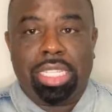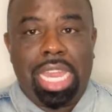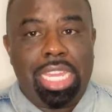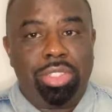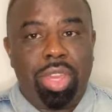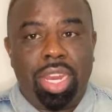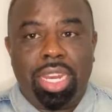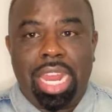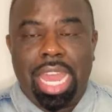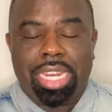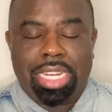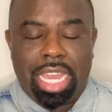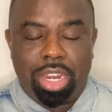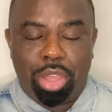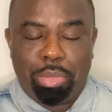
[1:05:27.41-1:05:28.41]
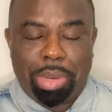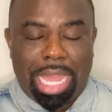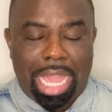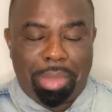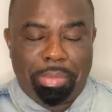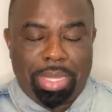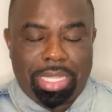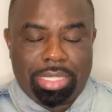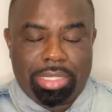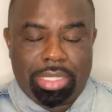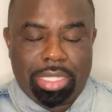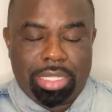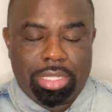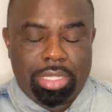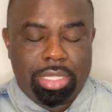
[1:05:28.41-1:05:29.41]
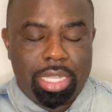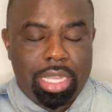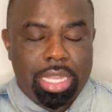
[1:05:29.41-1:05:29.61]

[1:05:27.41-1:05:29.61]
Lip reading: I ain't trying to knock down no black business.